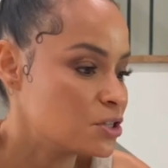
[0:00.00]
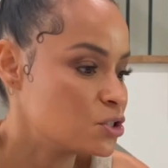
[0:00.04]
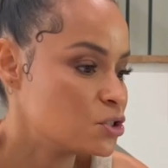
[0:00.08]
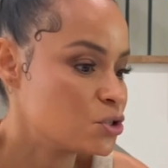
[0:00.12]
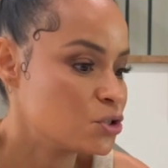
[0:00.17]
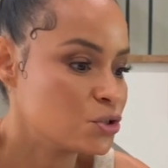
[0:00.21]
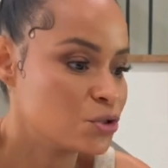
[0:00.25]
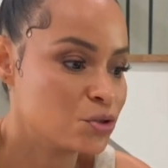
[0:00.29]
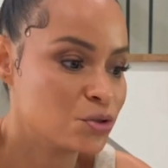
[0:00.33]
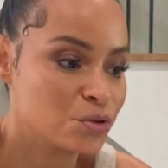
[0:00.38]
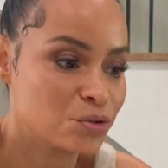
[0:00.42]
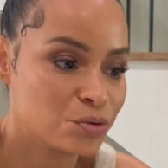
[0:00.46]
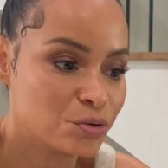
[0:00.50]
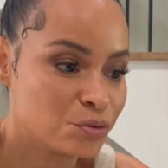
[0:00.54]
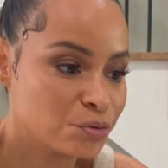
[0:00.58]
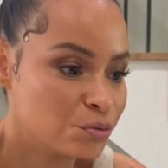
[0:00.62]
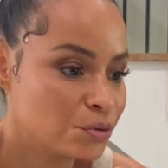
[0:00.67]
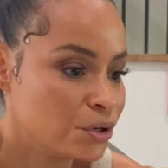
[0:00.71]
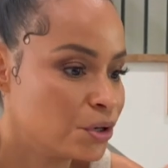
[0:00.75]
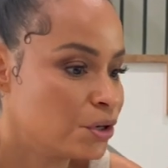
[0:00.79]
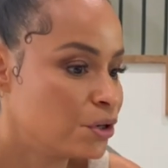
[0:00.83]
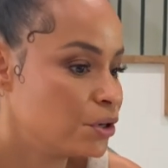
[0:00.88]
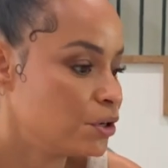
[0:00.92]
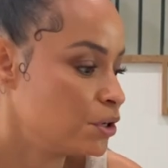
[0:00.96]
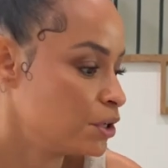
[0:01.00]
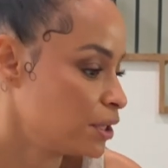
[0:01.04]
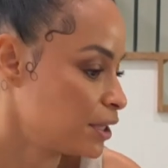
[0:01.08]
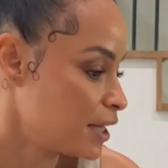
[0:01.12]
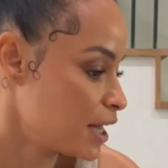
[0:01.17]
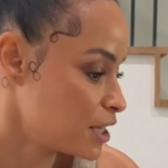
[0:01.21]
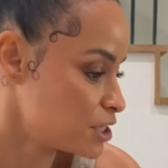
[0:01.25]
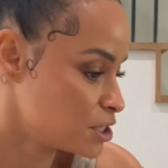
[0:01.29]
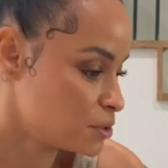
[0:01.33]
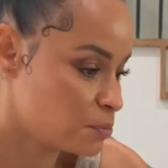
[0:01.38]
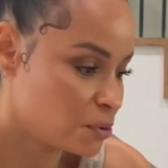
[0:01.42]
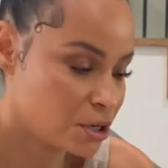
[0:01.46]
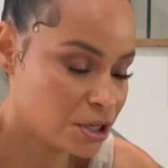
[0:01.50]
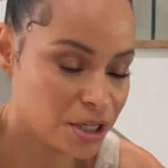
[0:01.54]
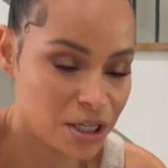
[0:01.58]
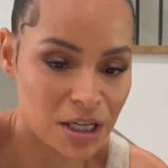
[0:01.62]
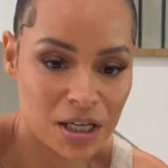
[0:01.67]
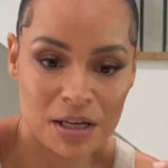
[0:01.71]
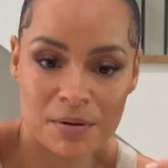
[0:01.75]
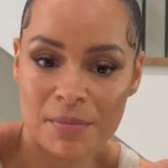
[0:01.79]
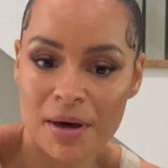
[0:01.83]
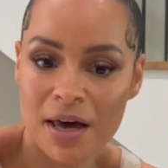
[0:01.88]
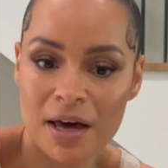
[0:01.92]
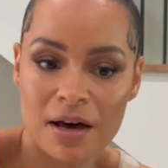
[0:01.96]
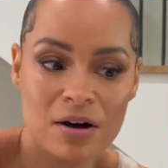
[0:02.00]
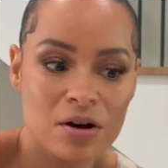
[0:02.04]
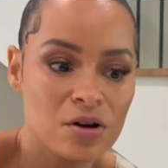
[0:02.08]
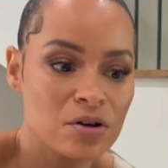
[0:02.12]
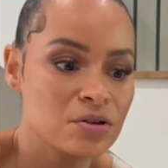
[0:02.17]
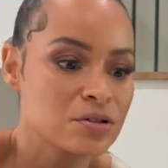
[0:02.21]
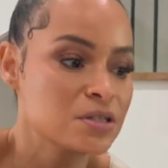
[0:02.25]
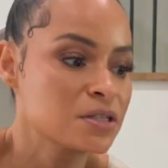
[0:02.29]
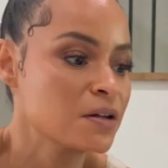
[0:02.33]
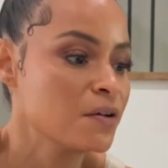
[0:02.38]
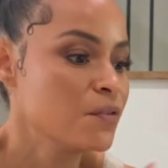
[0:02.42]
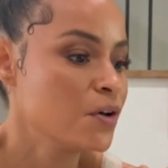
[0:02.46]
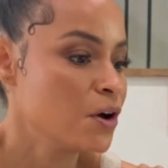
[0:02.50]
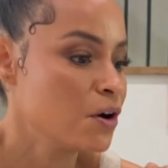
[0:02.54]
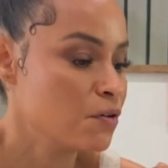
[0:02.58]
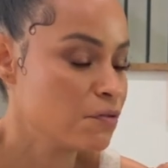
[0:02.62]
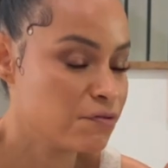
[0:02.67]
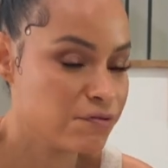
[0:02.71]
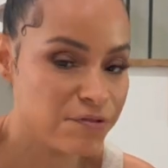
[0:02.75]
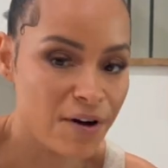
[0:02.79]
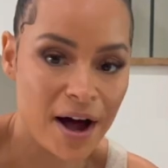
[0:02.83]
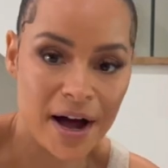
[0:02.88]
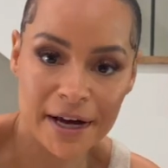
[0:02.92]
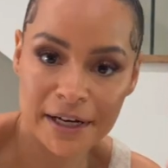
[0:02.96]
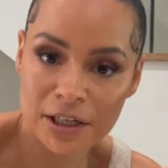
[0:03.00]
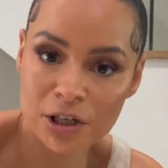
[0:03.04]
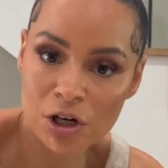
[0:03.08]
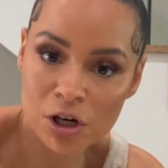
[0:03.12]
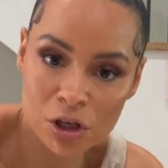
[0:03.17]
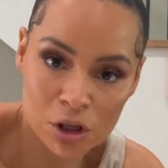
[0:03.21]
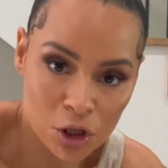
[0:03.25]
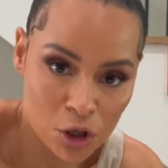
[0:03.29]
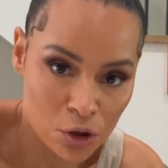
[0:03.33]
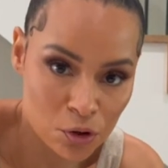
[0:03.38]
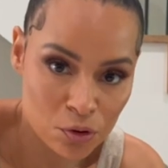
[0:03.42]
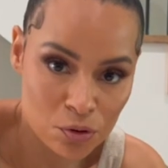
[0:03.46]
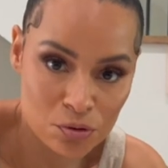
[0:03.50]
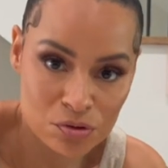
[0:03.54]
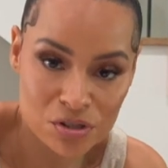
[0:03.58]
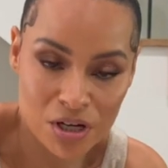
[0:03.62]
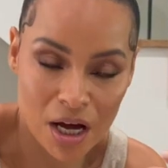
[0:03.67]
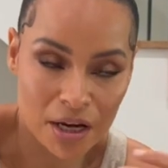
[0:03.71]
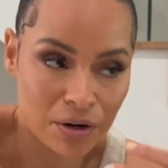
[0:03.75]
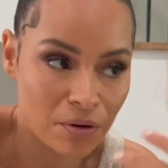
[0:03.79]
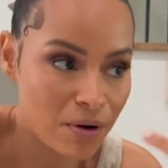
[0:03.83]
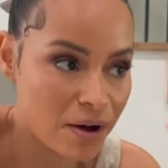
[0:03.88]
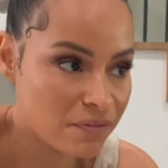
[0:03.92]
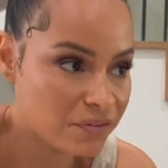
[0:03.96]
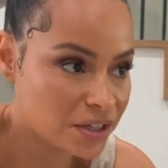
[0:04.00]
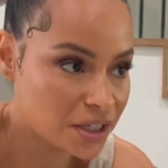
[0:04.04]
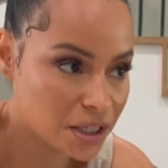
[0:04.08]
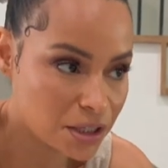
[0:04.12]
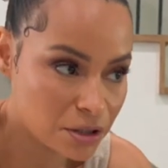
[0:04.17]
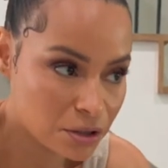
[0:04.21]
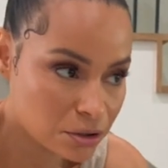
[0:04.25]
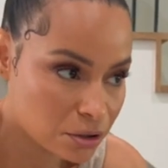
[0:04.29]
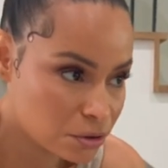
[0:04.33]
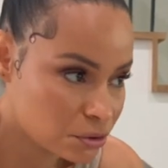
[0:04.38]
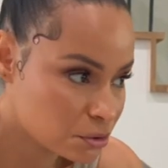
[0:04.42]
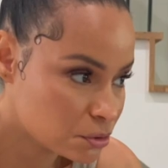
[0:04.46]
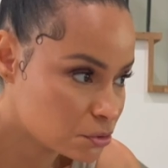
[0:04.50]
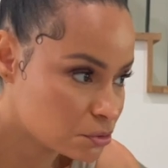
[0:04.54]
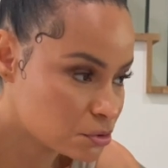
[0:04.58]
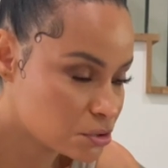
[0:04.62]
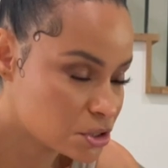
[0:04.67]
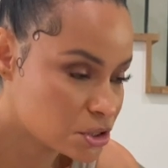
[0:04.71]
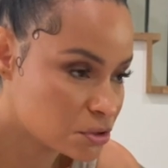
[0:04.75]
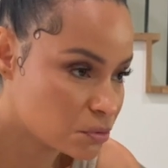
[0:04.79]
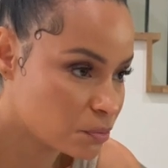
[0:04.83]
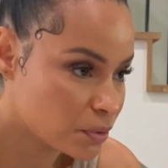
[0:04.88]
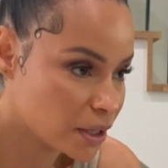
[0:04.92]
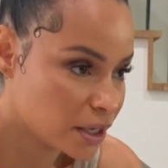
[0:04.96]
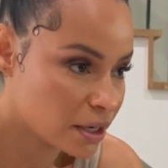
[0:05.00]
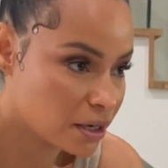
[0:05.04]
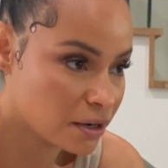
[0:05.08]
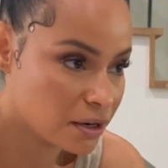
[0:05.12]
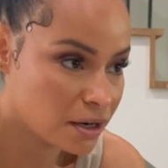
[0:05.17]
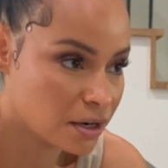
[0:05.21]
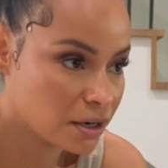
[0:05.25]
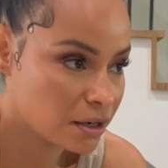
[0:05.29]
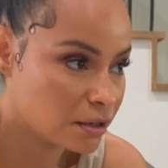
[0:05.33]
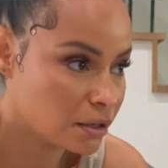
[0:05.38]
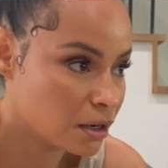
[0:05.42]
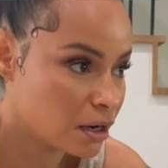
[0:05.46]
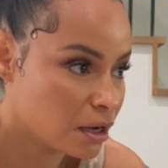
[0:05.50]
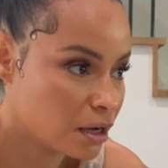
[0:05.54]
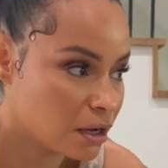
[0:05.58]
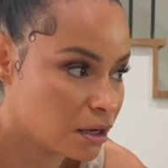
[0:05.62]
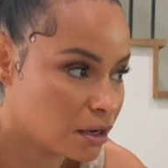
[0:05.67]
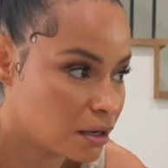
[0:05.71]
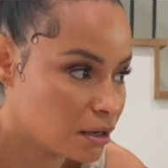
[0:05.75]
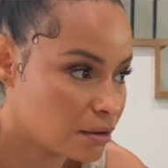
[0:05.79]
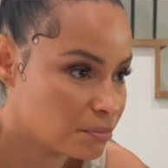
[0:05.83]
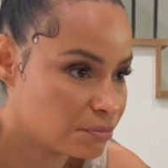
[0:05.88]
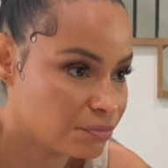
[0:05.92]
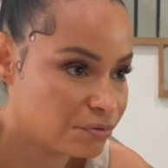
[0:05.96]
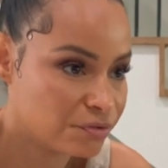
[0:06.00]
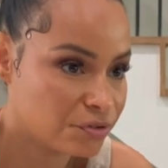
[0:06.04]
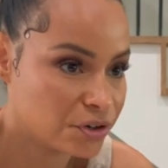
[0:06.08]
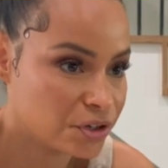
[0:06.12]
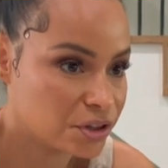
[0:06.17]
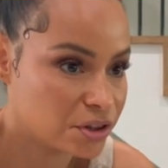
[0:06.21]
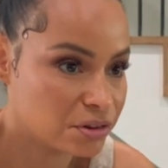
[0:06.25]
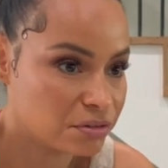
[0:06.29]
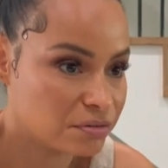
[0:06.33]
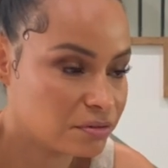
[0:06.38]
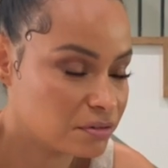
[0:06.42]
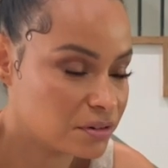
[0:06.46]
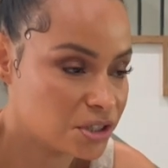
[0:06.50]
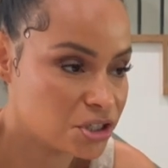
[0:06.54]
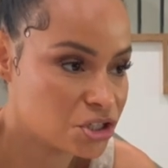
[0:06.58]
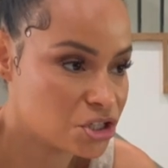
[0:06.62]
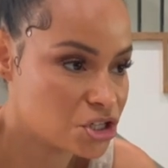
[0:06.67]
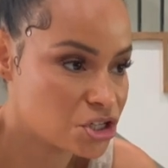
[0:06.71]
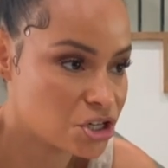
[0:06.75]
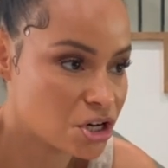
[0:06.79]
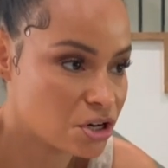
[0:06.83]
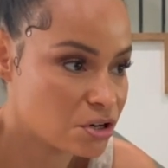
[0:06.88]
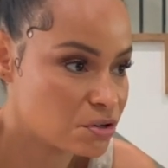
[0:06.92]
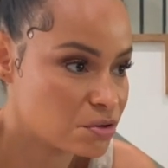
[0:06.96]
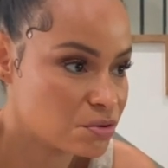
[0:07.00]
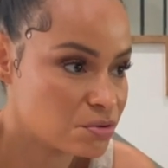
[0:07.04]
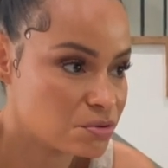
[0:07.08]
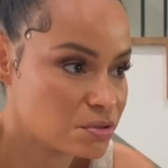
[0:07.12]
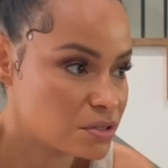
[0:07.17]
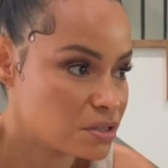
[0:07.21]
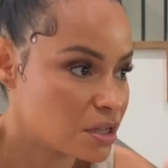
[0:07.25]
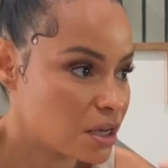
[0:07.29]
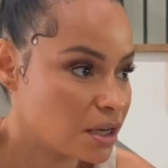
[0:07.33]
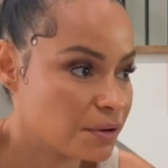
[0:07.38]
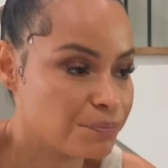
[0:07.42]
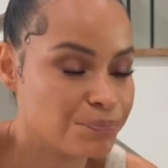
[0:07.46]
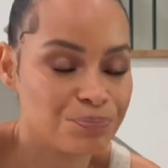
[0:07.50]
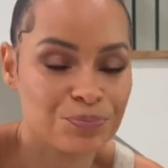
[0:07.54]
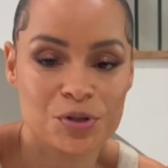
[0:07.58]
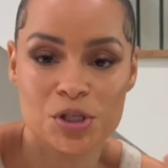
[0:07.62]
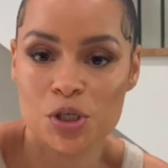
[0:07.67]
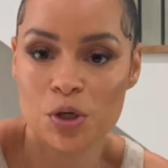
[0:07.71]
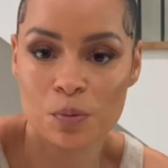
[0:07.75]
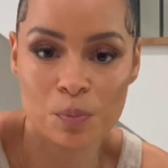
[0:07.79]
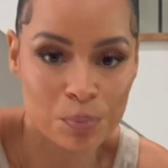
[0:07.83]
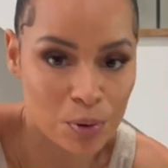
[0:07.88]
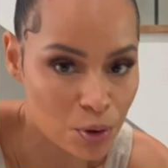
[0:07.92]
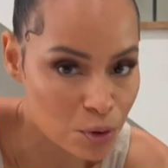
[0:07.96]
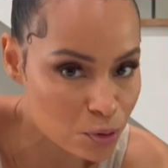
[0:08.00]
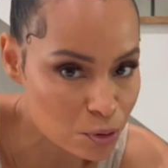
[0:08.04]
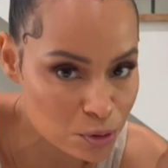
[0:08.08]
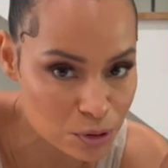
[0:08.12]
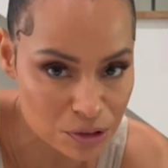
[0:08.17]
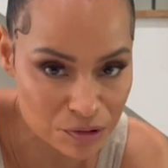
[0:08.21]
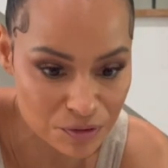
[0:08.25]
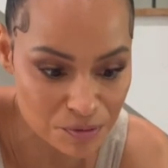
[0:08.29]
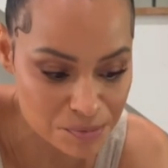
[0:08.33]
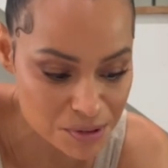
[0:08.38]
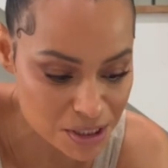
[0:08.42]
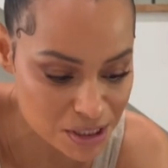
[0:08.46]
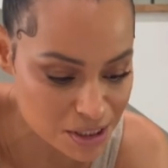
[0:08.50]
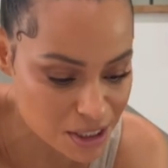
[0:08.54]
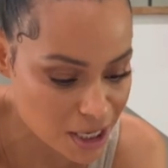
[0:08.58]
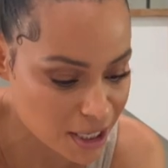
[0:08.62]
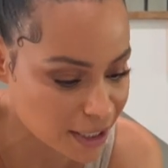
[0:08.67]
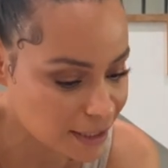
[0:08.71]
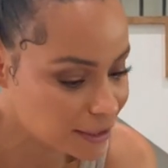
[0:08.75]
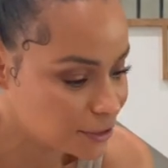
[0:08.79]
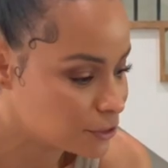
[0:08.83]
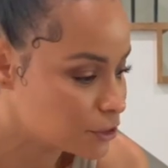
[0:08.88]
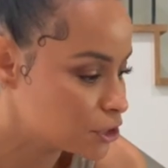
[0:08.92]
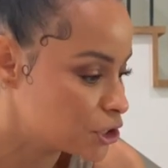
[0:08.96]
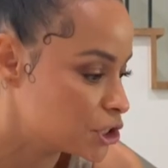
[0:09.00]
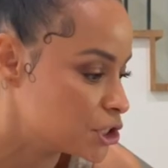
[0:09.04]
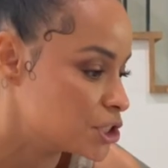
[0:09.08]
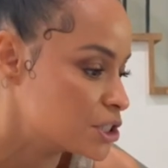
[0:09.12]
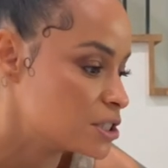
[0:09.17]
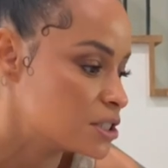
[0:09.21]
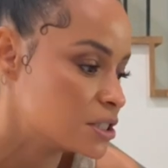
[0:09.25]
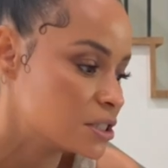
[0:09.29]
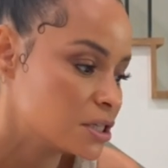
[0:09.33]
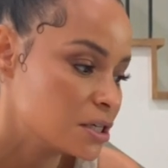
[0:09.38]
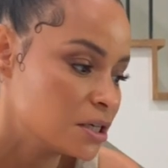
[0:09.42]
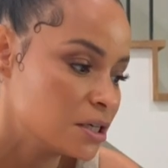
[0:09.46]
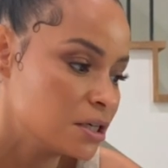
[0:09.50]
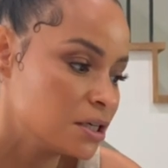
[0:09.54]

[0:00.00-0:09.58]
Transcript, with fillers: to catch up on emails, find clothes. I don't have any clothes to wear for these shows. Like do polls from designers.